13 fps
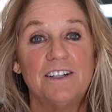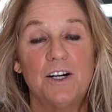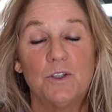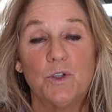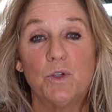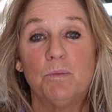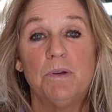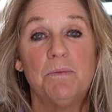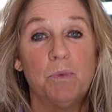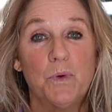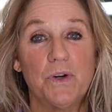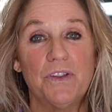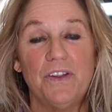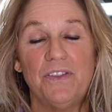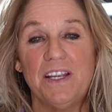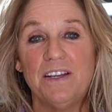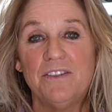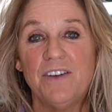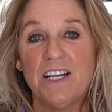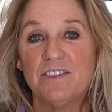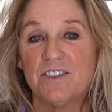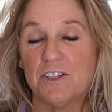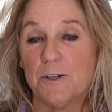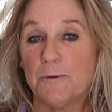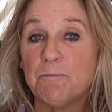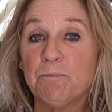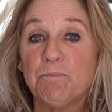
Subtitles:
a little bit more than the investor.